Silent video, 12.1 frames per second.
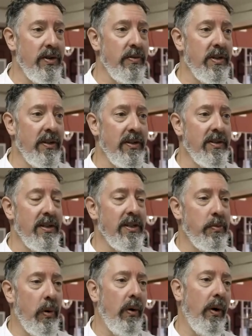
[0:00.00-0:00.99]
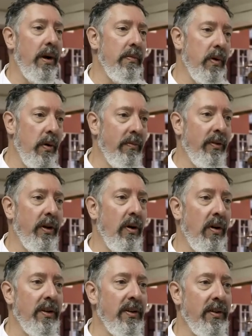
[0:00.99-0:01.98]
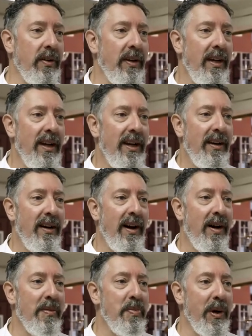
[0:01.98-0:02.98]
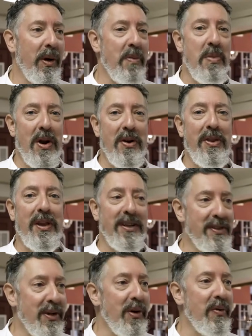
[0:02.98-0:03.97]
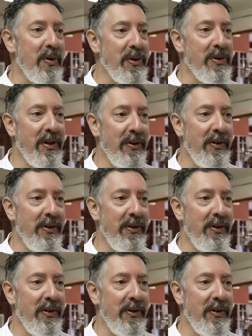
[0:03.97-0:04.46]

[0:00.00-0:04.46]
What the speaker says: She was in the Seeds program and hopefully on to bigger and better things here real soon.